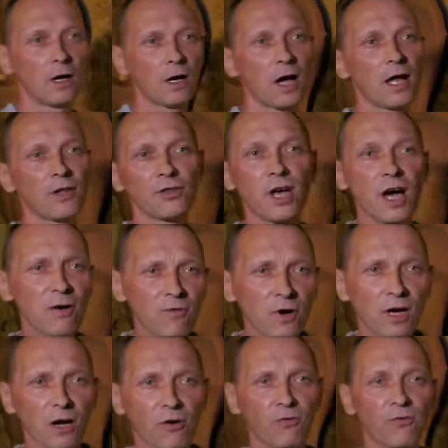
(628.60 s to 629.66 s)
But there
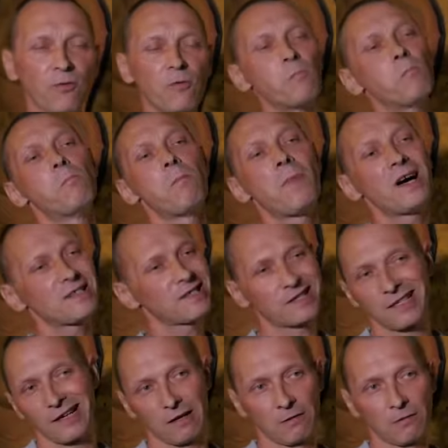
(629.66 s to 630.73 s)
are a lot of
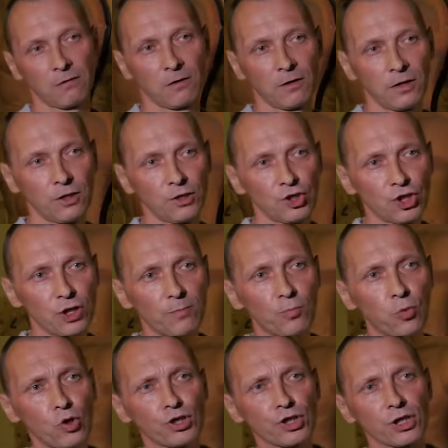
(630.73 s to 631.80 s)
skills. The
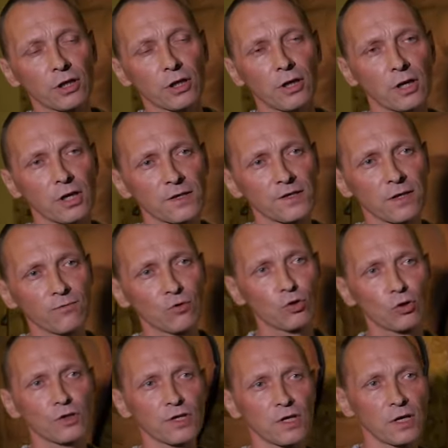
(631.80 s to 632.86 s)
more skills,
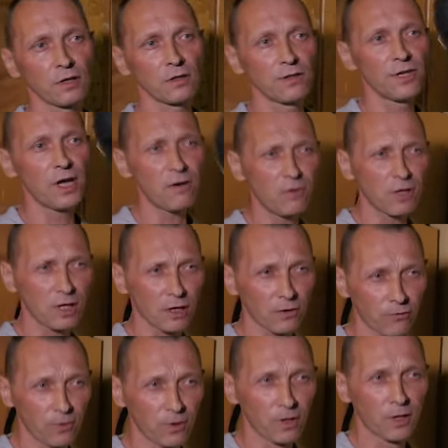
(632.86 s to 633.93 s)

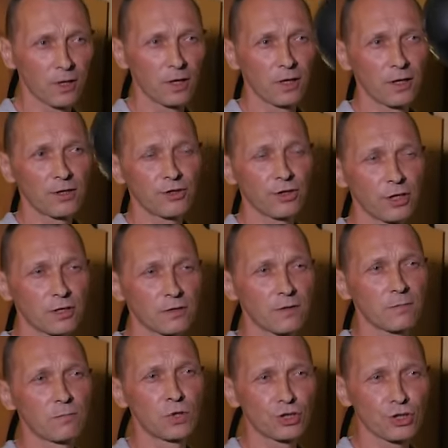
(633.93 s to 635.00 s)
neuromuscular reactions you
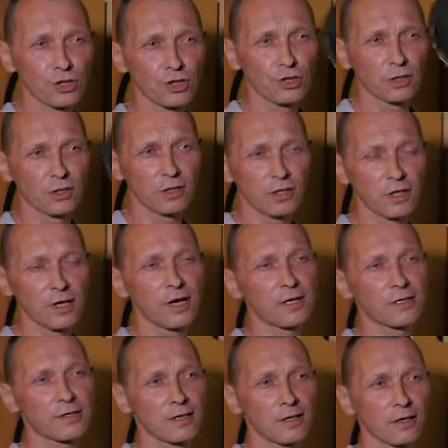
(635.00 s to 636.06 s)
develop, the
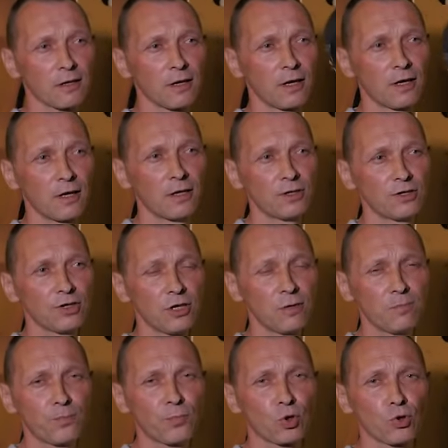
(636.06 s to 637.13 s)
easier it will
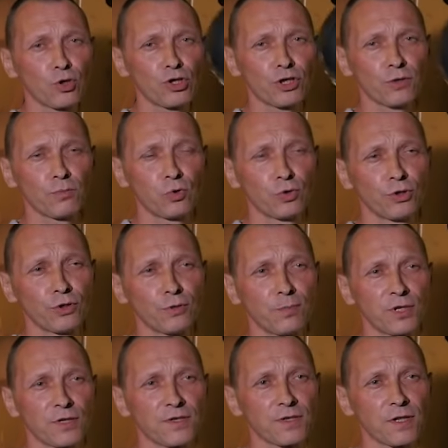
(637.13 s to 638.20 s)
be to present a
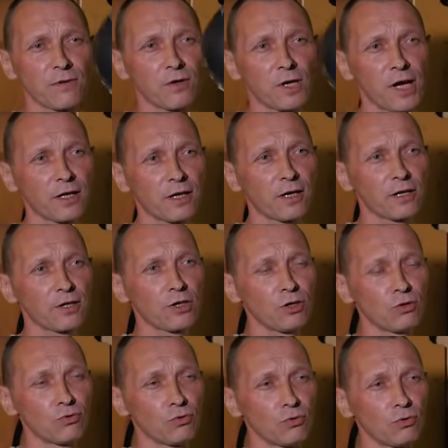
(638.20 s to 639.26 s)
picture or,
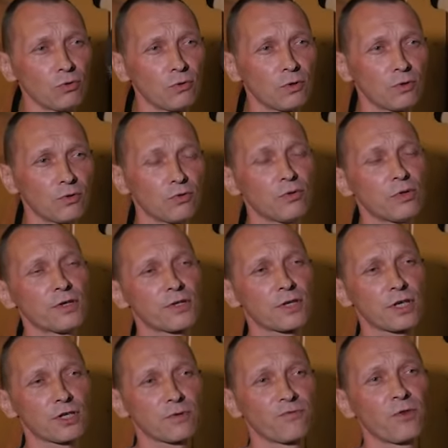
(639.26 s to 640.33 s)
let's say,
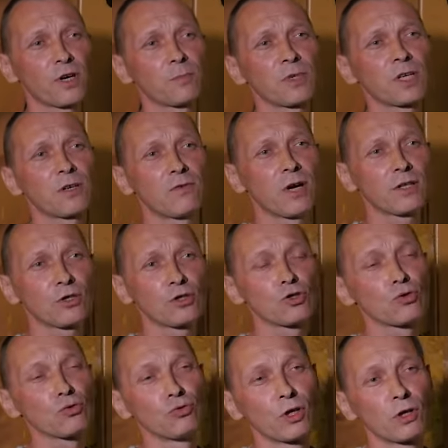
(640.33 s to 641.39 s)
to form a
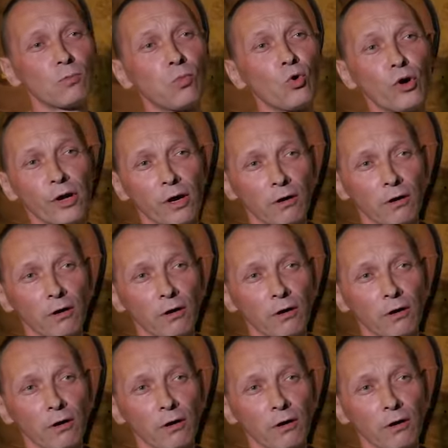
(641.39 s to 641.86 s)
battle pattern.